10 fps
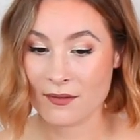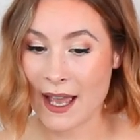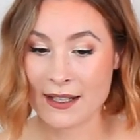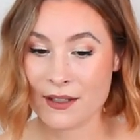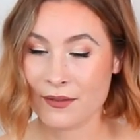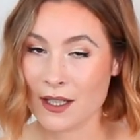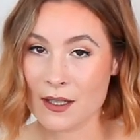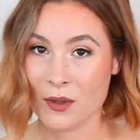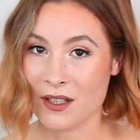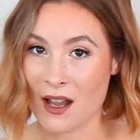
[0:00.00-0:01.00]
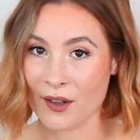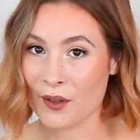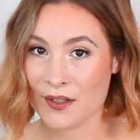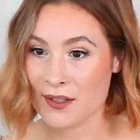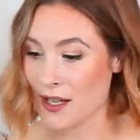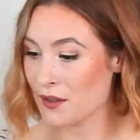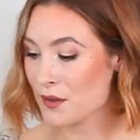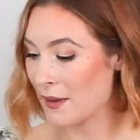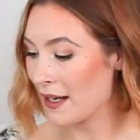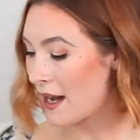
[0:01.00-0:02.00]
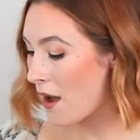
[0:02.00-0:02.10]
I definitely would not go for sandals right